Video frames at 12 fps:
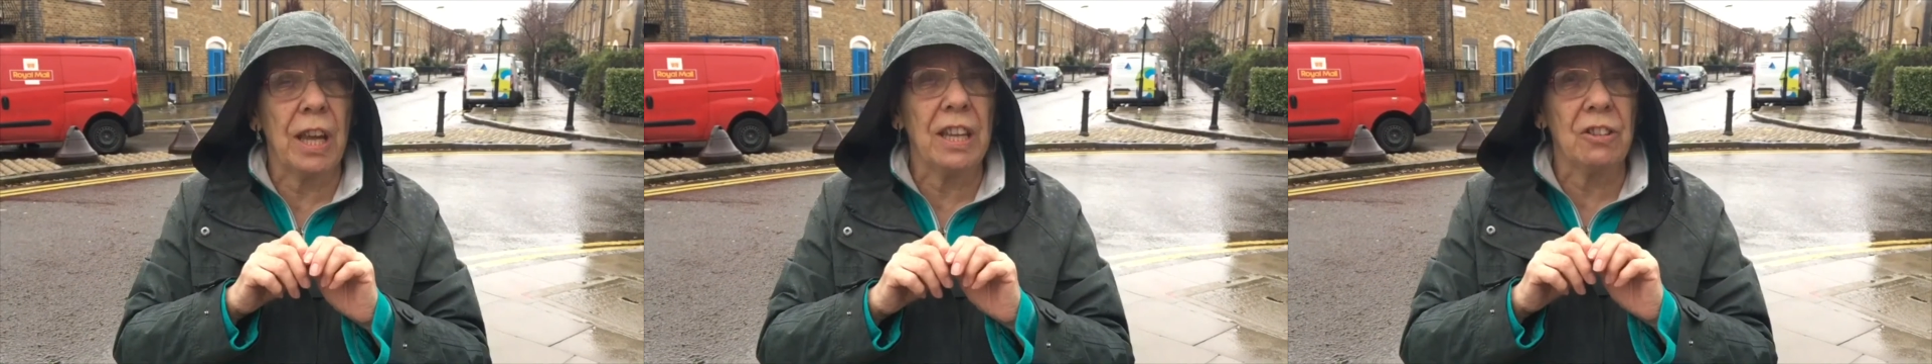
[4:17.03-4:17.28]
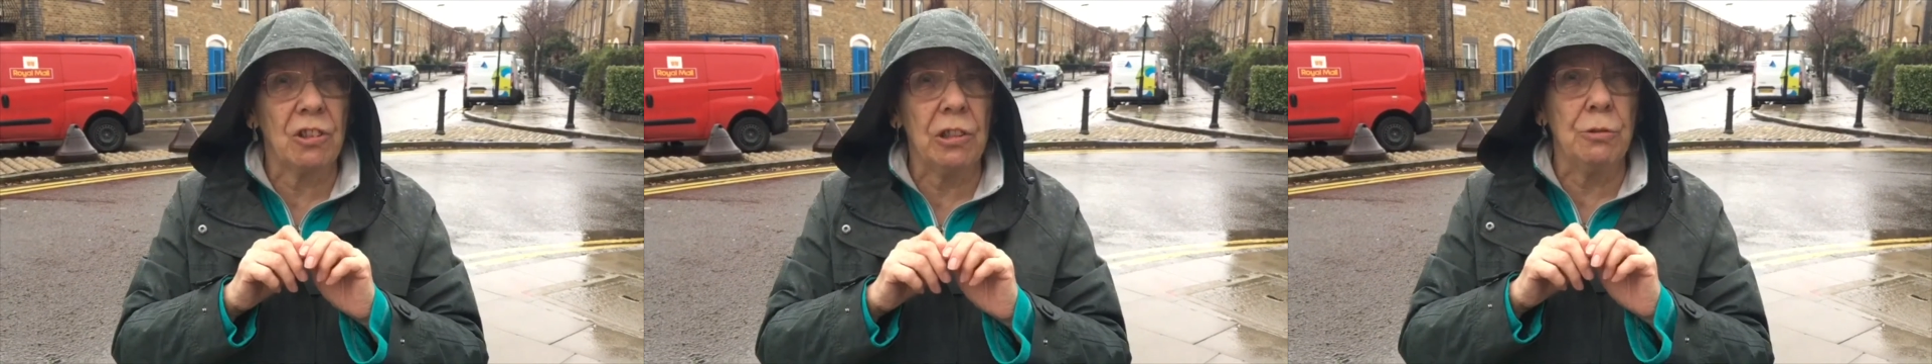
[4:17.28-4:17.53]

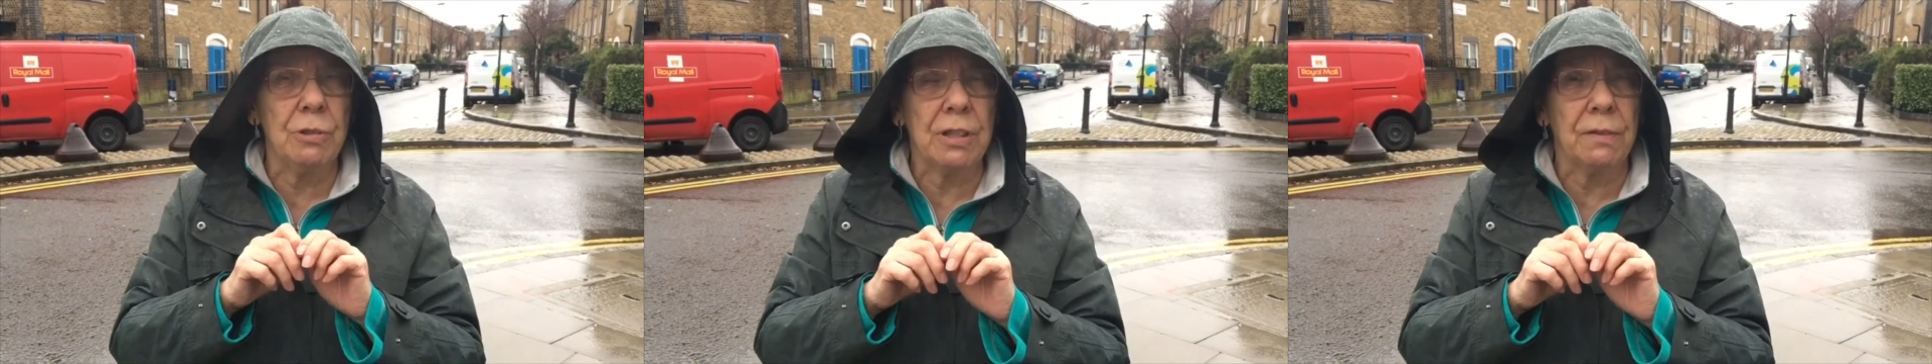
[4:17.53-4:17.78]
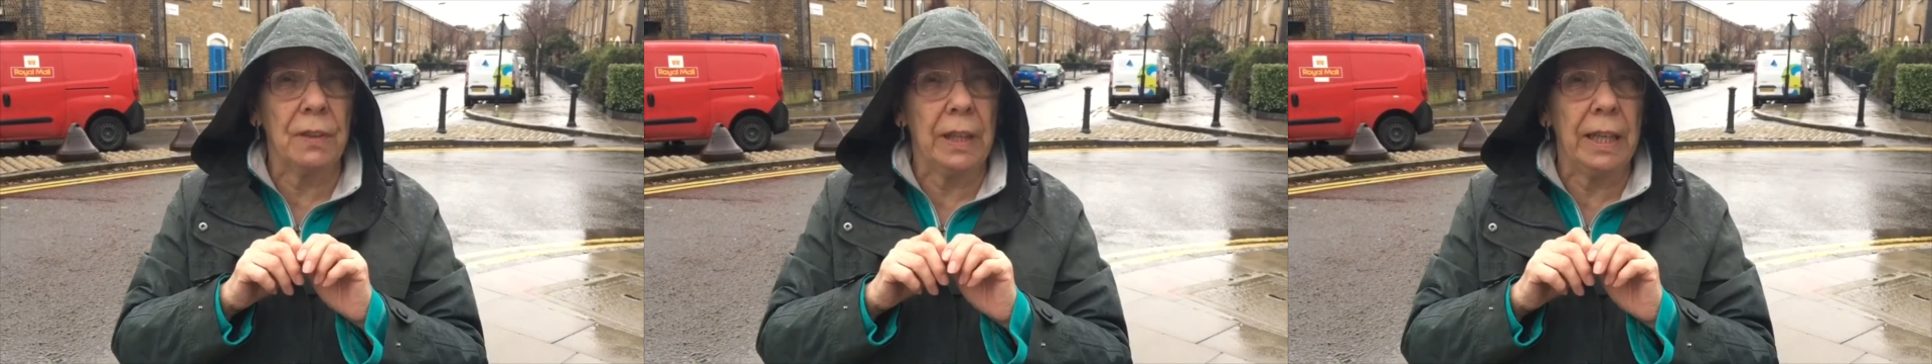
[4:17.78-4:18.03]

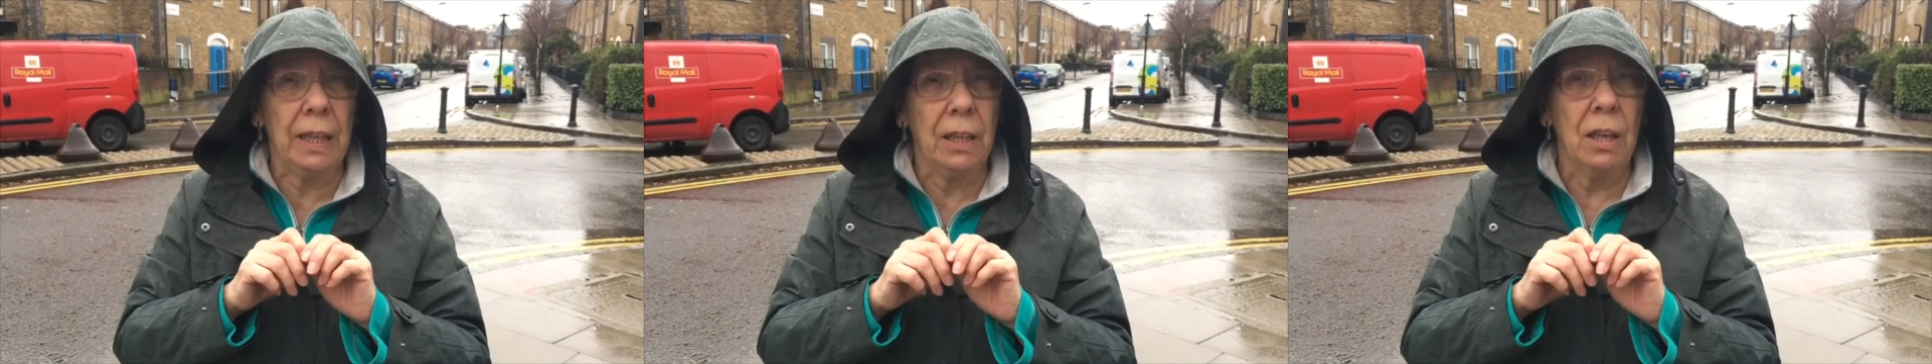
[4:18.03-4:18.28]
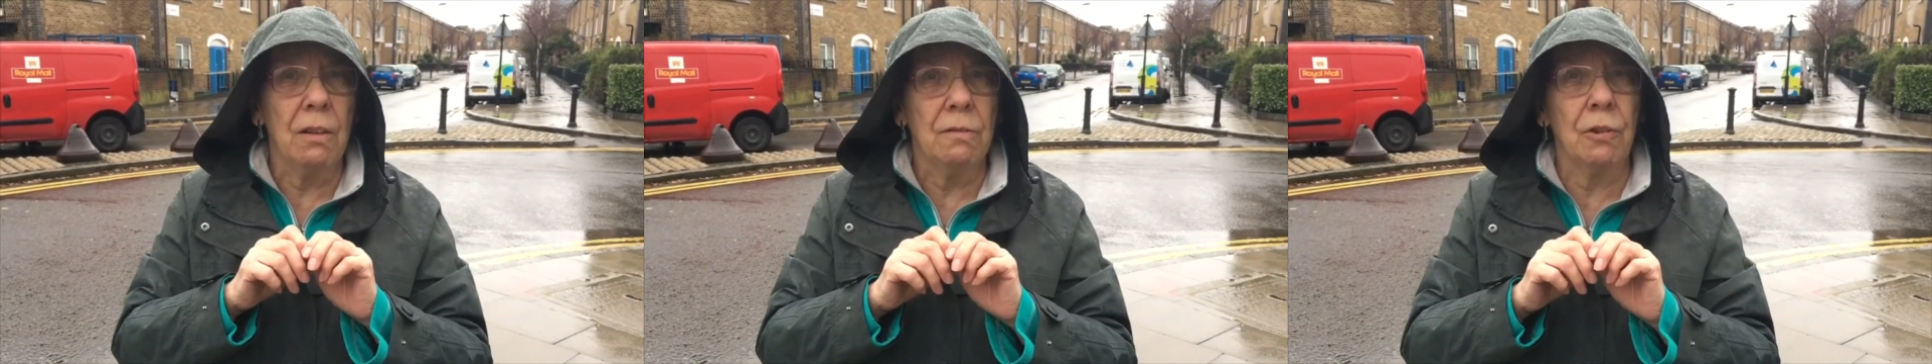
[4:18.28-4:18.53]
exclusively
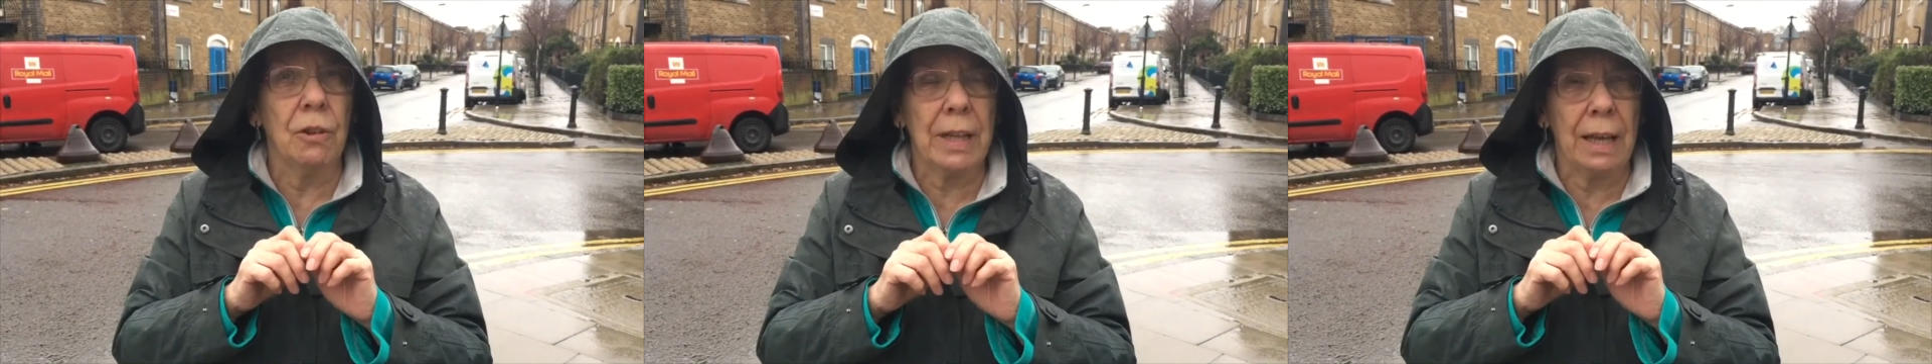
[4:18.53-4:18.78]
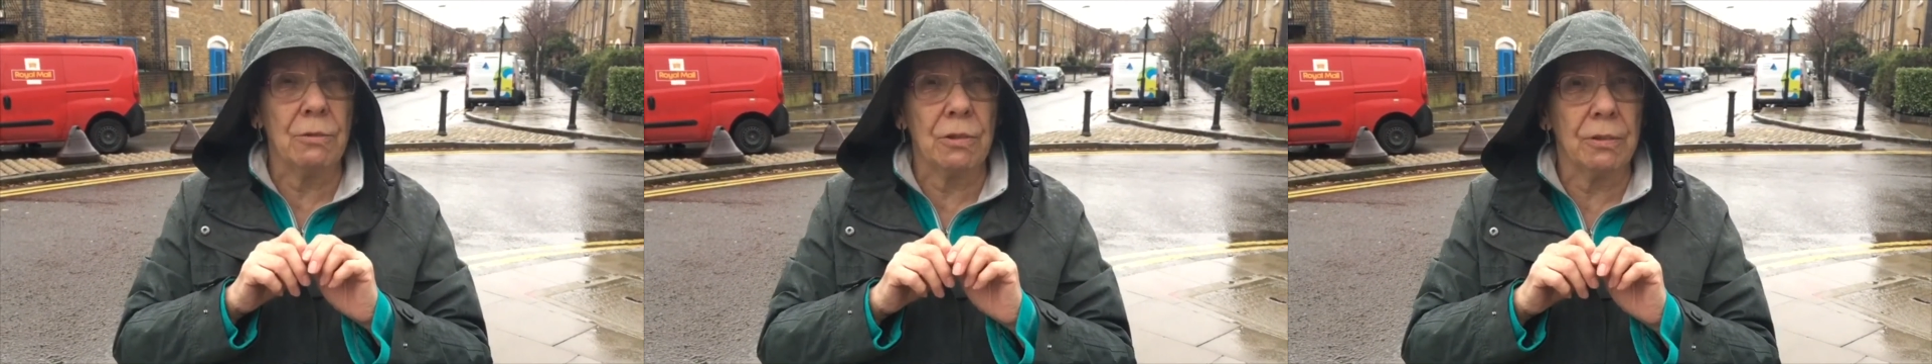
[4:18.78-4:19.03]
for
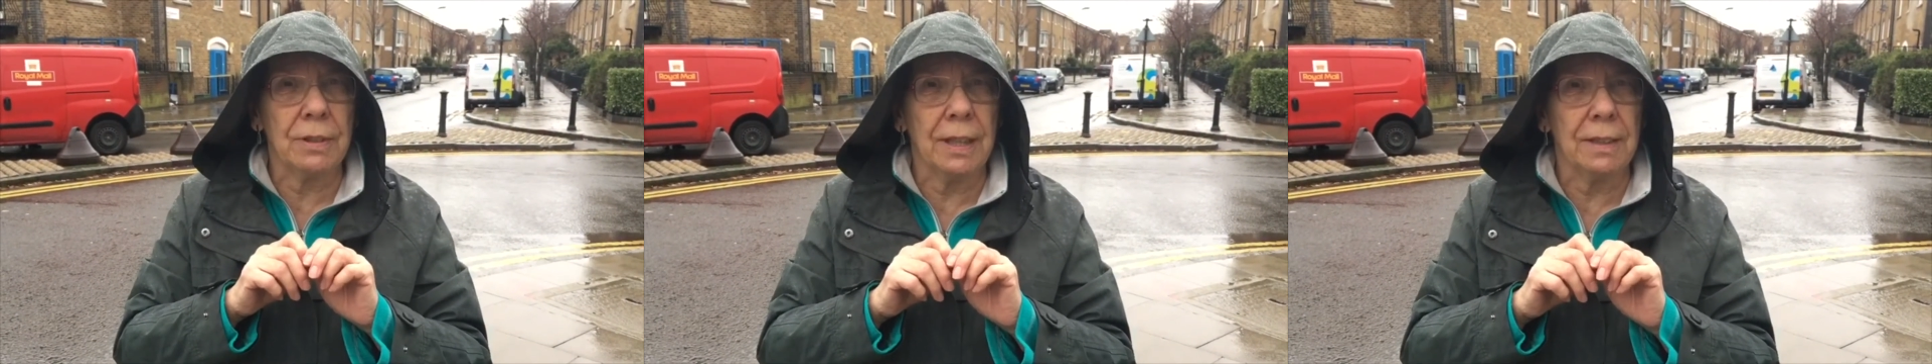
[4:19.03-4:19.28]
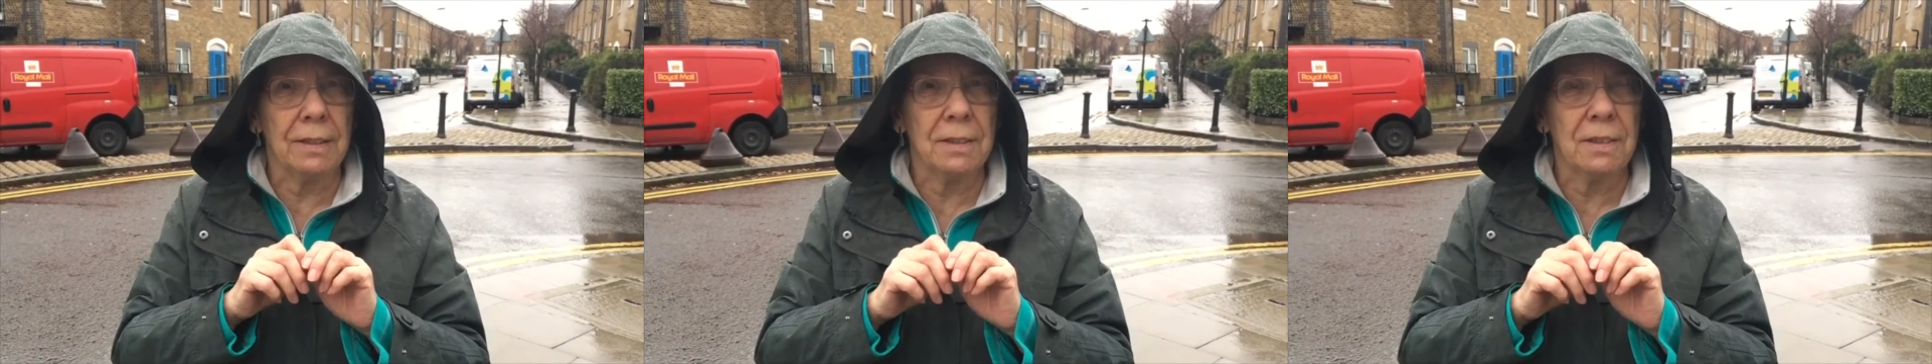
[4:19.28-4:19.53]
council
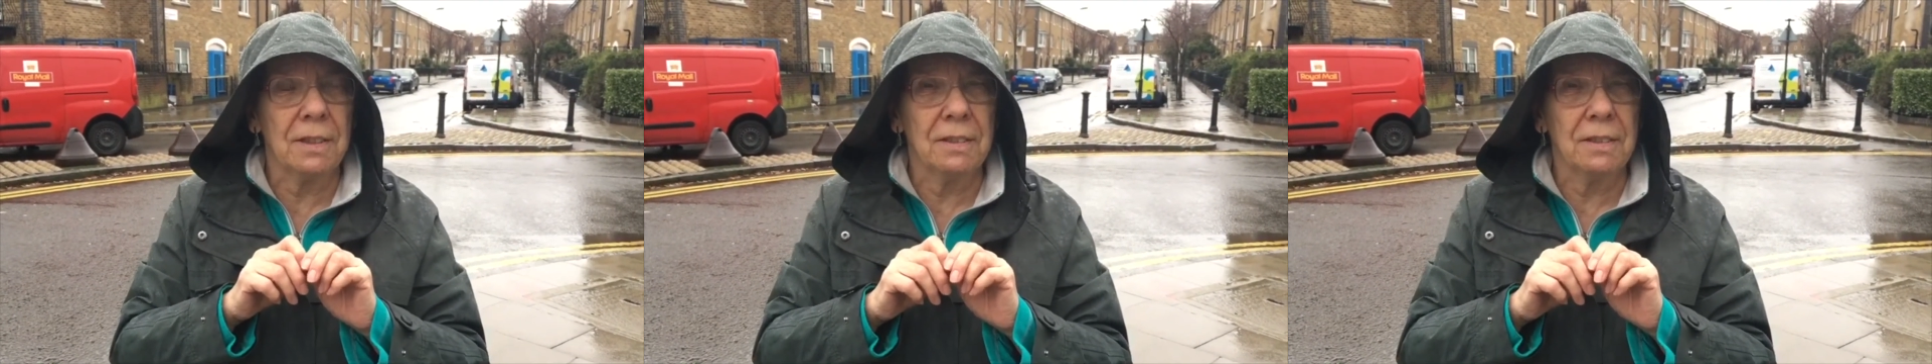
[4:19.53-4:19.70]
tenants.